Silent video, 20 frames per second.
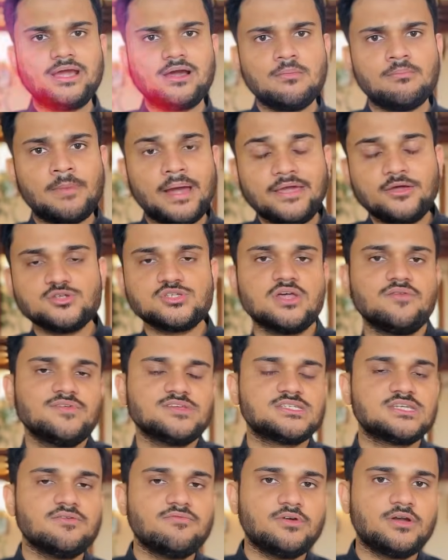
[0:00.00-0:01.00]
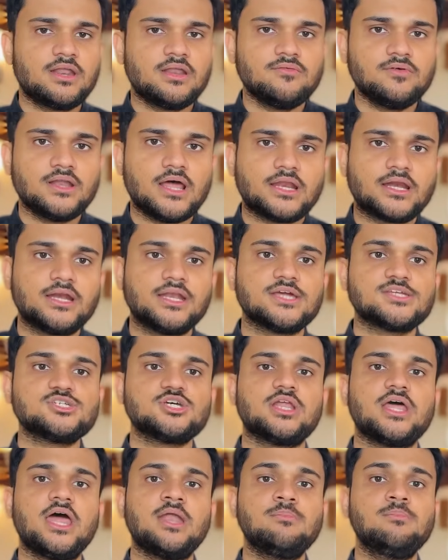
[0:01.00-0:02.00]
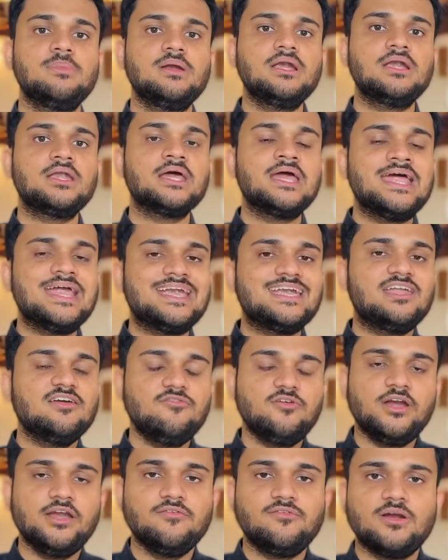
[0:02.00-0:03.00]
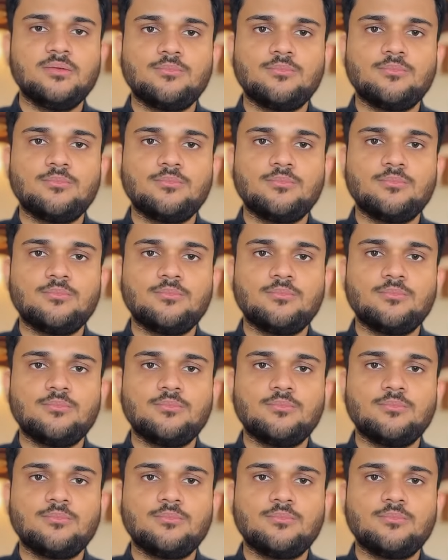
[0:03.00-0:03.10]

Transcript: a microservice driven architecture and build different different